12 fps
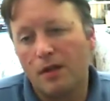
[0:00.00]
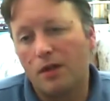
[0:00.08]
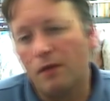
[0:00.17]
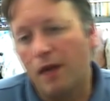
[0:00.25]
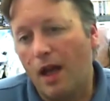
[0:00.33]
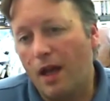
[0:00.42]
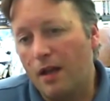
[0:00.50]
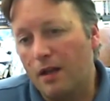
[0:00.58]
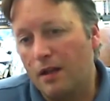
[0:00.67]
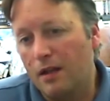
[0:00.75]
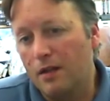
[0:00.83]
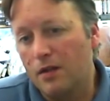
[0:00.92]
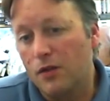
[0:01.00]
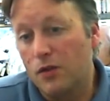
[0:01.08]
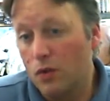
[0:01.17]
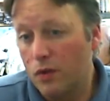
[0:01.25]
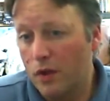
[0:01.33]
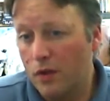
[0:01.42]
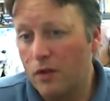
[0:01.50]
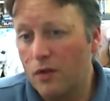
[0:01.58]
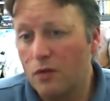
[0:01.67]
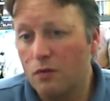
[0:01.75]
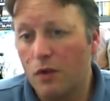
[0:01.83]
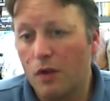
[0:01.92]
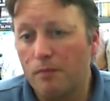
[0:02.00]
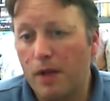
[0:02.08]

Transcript: that we had in the store that I used to work in